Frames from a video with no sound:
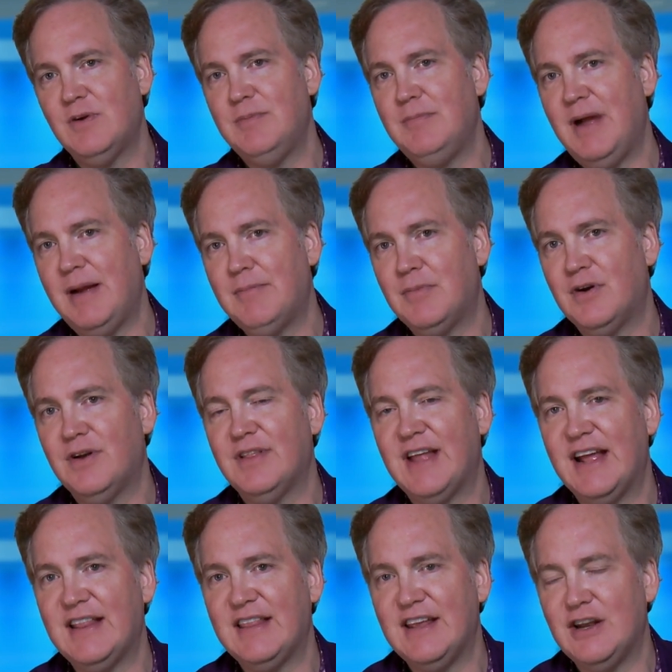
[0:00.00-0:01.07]
remember
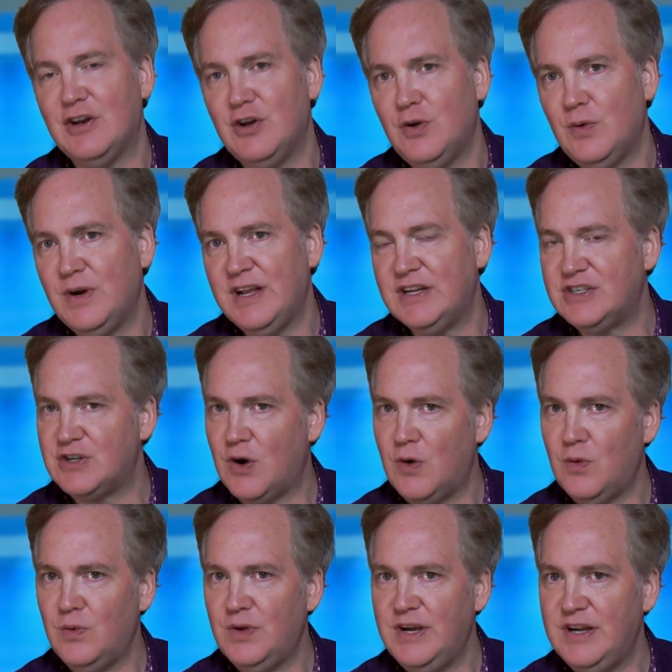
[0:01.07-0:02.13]
that the annuity is
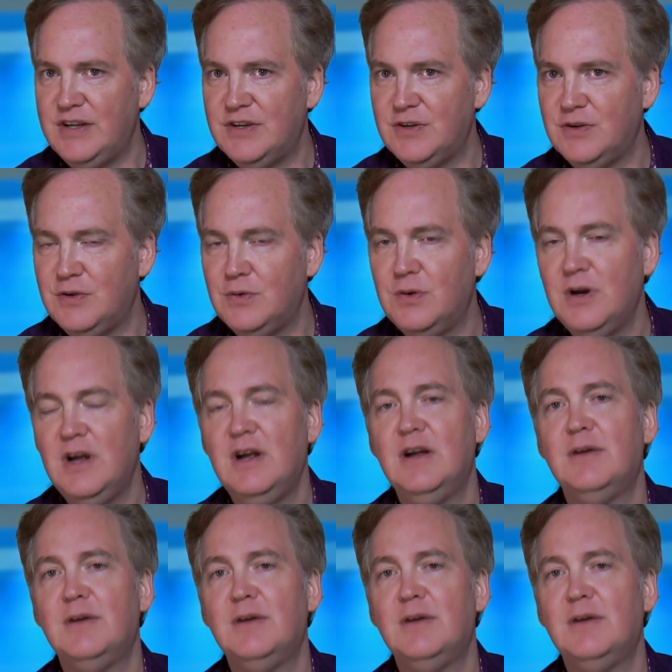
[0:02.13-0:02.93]
only to